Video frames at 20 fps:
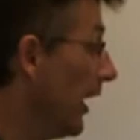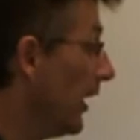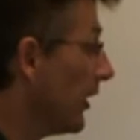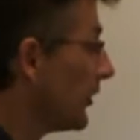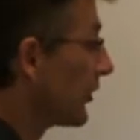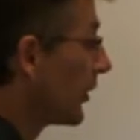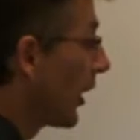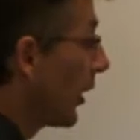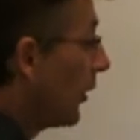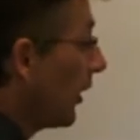
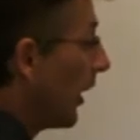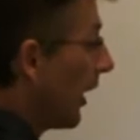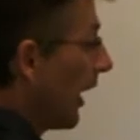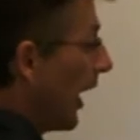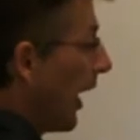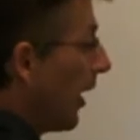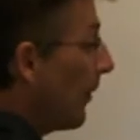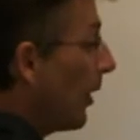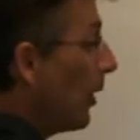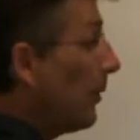So
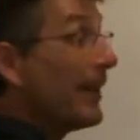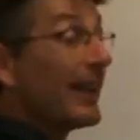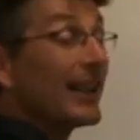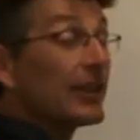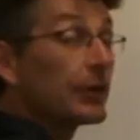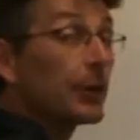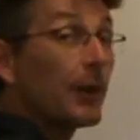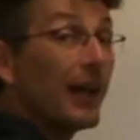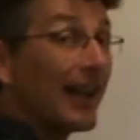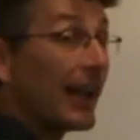m omega
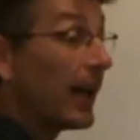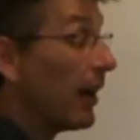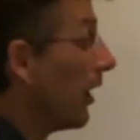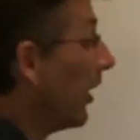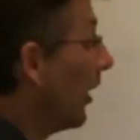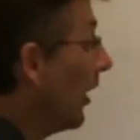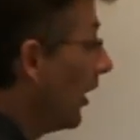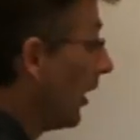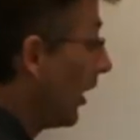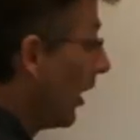squared
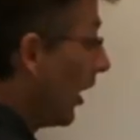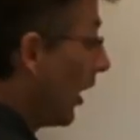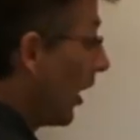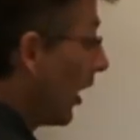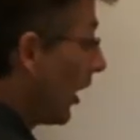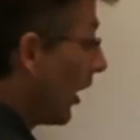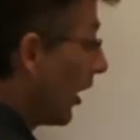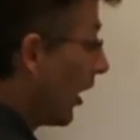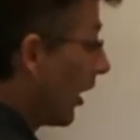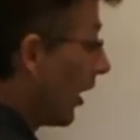r
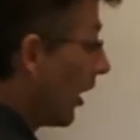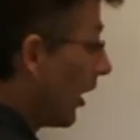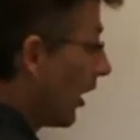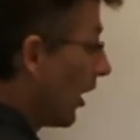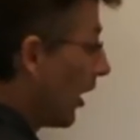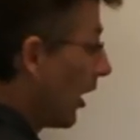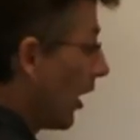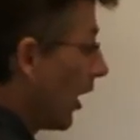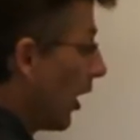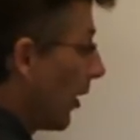
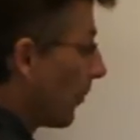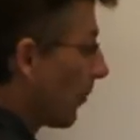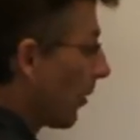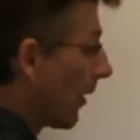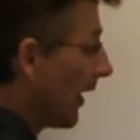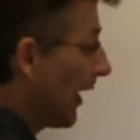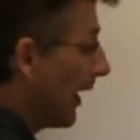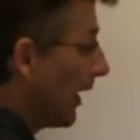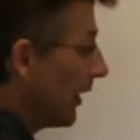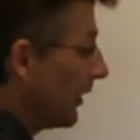
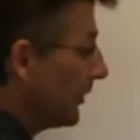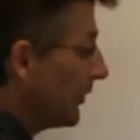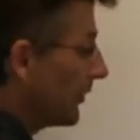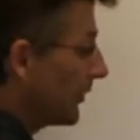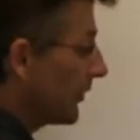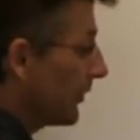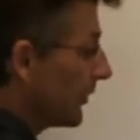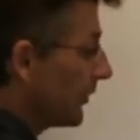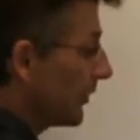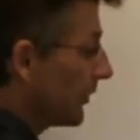
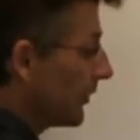plus